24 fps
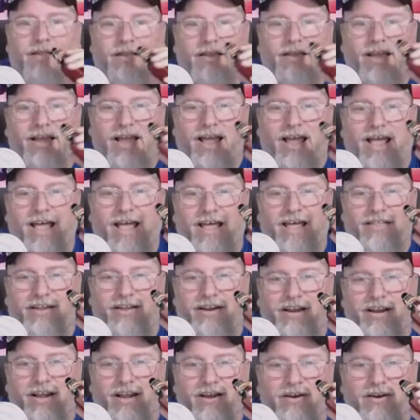There
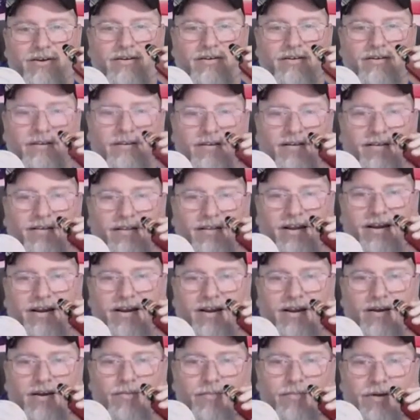you go. There you
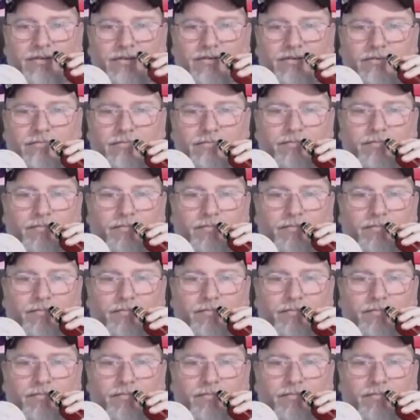go, Buttram.